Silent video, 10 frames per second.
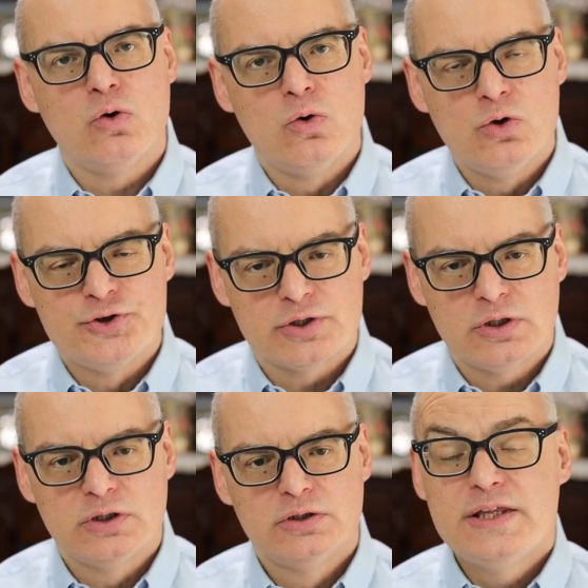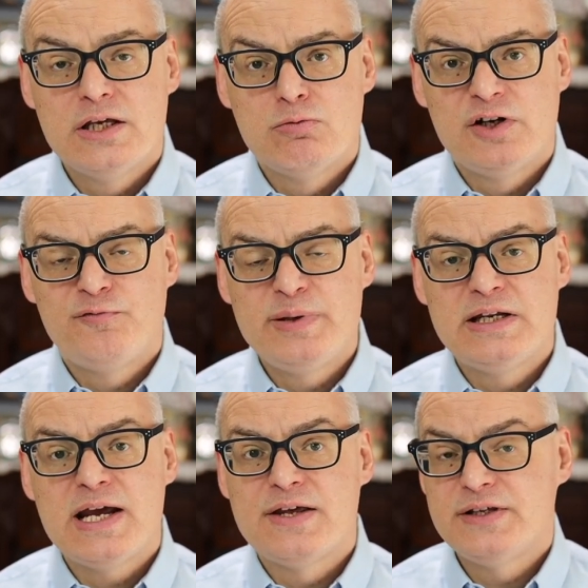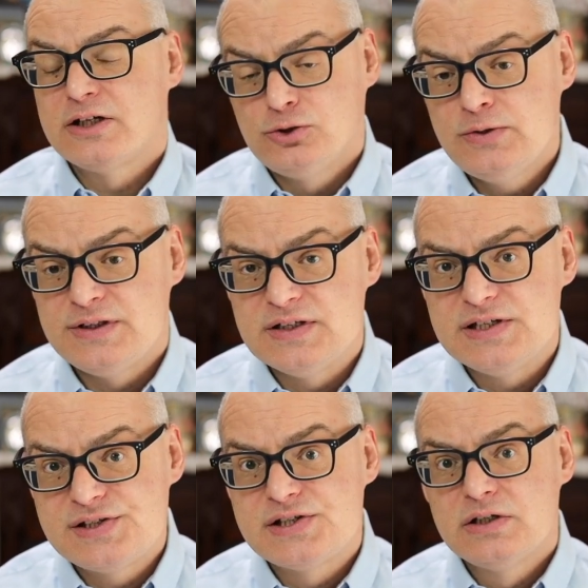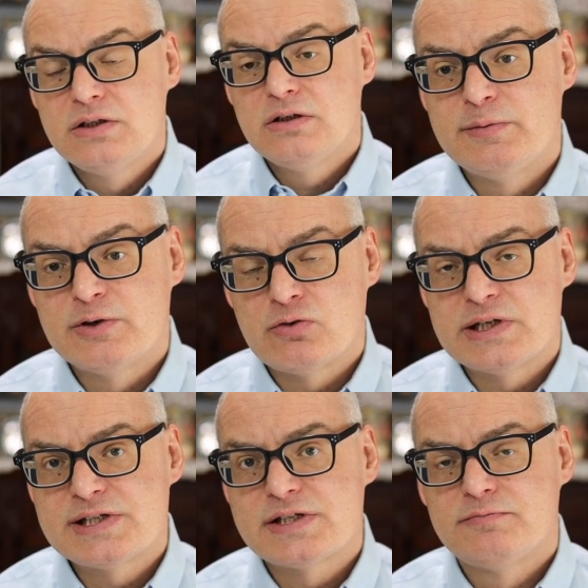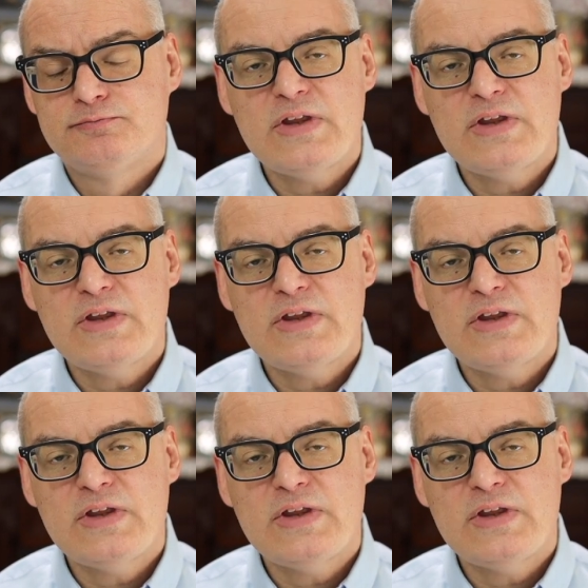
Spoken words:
older than they would have been had they included these immigrants.